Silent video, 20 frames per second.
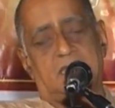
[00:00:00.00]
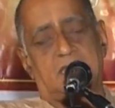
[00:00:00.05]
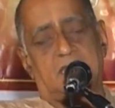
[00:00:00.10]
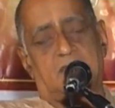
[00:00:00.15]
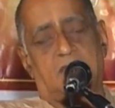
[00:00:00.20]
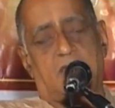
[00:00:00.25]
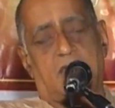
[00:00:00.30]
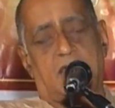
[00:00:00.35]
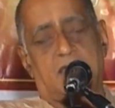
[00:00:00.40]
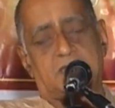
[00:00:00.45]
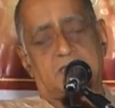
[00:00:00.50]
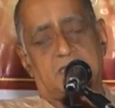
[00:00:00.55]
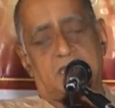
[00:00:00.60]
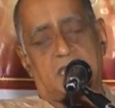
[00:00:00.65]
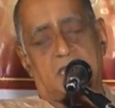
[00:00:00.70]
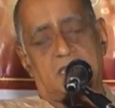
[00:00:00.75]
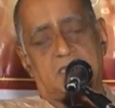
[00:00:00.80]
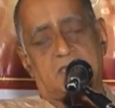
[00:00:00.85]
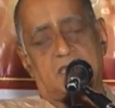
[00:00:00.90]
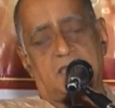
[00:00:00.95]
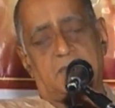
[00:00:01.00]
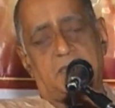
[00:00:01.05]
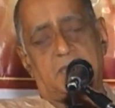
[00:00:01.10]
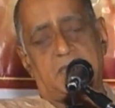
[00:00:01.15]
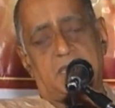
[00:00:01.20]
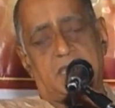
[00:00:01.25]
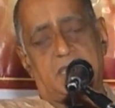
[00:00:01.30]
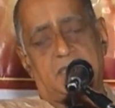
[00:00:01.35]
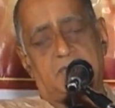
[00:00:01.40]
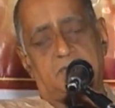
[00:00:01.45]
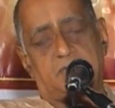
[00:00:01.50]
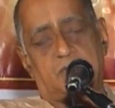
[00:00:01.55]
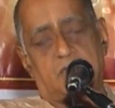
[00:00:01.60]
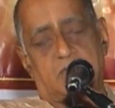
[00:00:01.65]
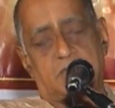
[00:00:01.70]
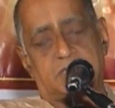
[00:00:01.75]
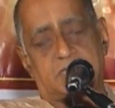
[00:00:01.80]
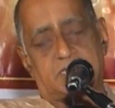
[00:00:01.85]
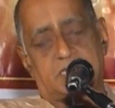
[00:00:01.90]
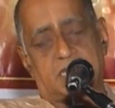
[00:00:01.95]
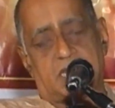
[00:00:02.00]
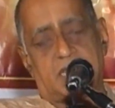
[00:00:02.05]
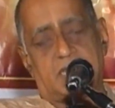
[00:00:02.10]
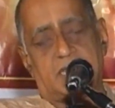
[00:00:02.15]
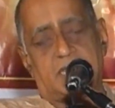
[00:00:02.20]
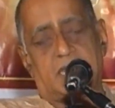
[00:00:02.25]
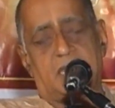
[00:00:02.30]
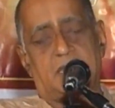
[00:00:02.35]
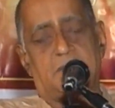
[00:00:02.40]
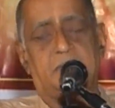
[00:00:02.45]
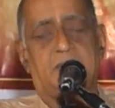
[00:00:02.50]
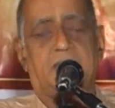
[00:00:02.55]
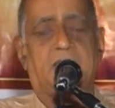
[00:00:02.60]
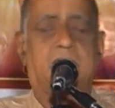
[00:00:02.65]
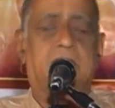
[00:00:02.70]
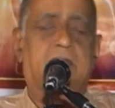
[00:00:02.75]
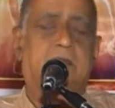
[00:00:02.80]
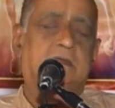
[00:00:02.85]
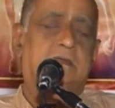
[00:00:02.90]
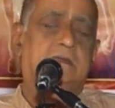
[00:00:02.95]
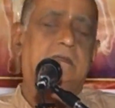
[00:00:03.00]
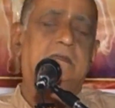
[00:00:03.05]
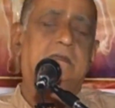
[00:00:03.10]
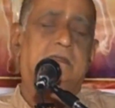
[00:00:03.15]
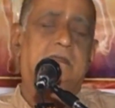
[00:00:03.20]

The vasanas have been exhausted and eliminated.